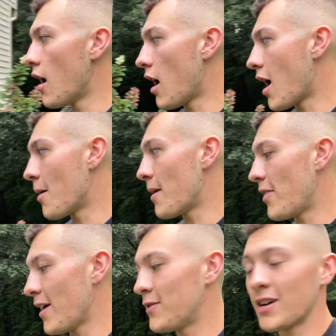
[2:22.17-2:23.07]

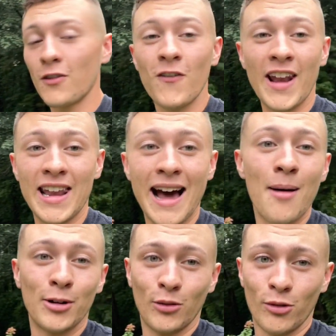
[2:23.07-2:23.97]
And they've done
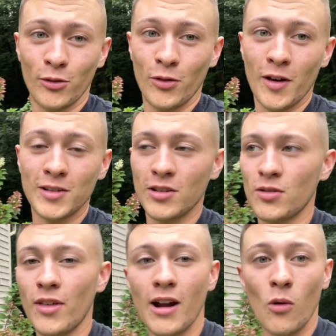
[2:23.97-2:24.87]
phenomenal through this.
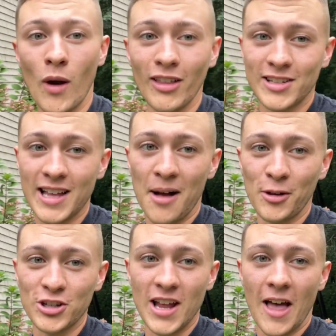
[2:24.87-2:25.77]
So they are well
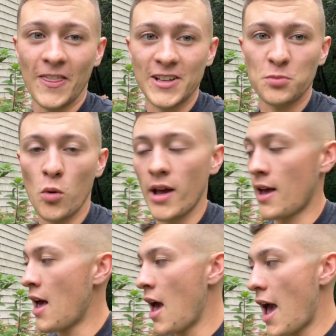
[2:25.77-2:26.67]
established at this point.
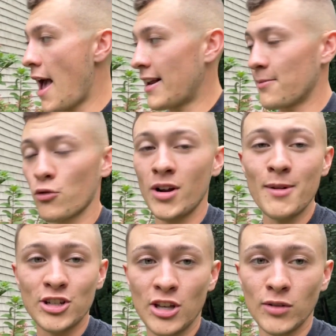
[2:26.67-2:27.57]
And pretty
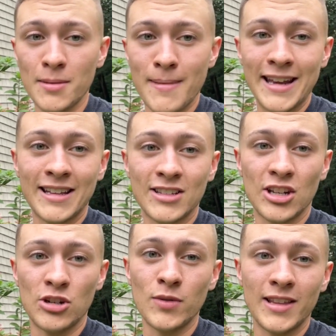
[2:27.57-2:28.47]
much the only maintenance to
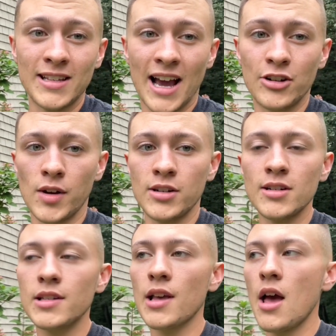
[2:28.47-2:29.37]
do with these
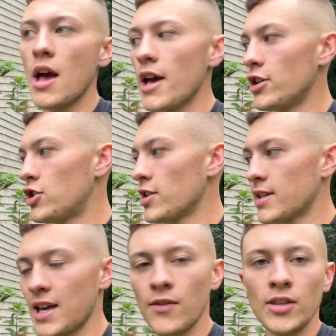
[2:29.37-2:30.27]
hydrangeas is
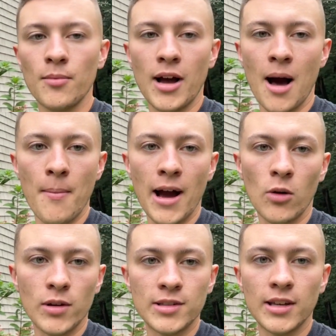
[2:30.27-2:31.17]
just giving them a cut back
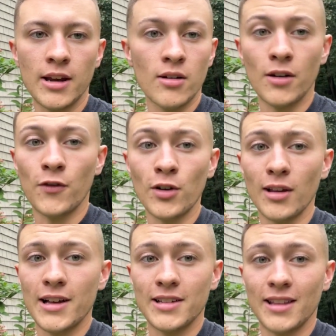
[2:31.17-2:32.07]
once a year and
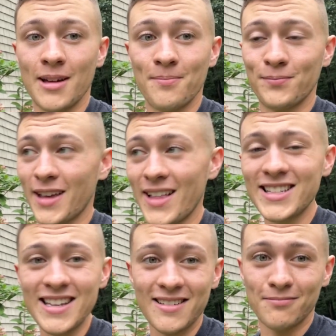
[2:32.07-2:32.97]
fertilizing them. And
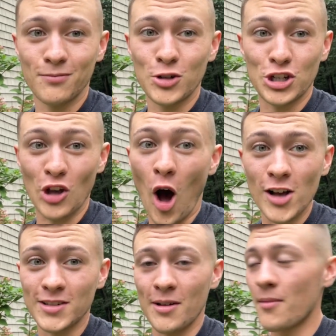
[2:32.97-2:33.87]
that's it, which is
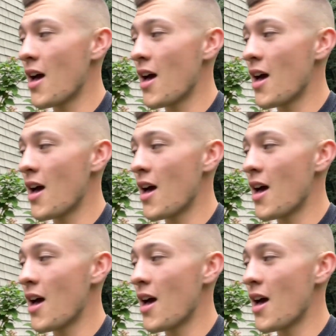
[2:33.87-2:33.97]
awesome.